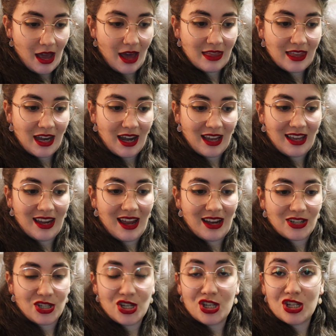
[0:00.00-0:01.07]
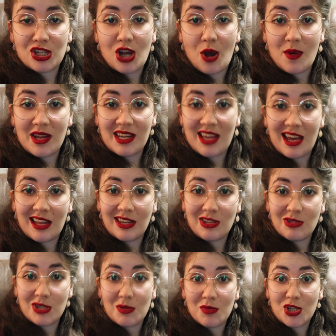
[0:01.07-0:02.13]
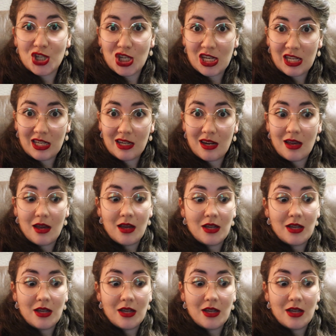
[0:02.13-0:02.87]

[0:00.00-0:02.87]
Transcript: and then I can actually just go in and use the machine